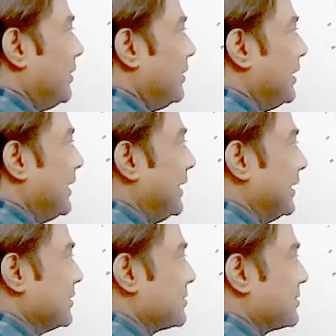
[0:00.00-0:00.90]
Dear
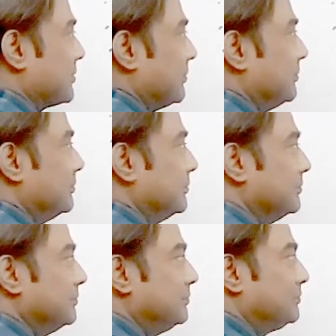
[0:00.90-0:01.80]
Alice.
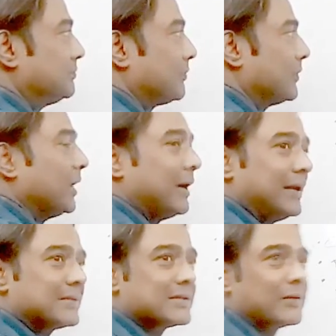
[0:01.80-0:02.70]
Now,
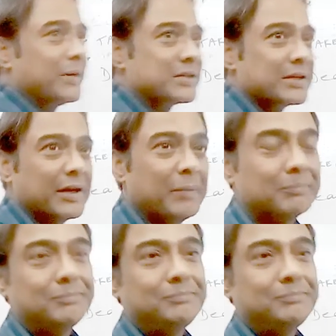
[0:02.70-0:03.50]
Alice is a Western name.